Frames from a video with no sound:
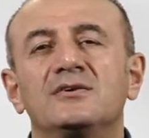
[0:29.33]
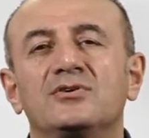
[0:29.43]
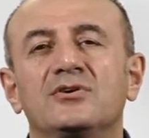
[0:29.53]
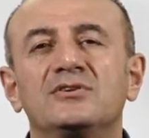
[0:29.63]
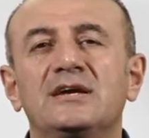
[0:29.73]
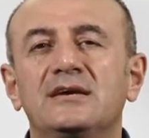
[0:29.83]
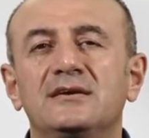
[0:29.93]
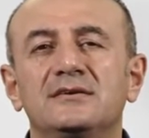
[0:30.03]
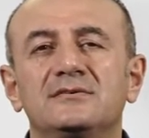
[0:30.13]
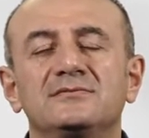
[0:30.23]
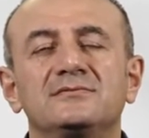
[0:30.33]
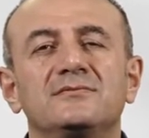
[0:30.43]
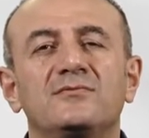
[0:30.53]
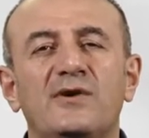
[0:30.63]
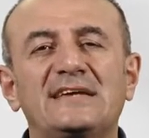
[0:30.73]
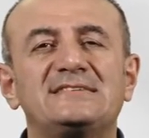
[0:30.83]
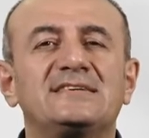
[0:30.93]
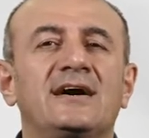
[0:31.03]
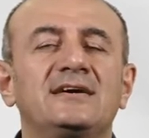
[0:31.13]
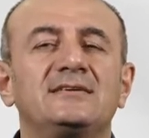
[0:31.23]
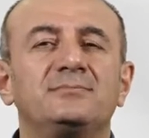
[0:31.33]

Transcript: So on the west side,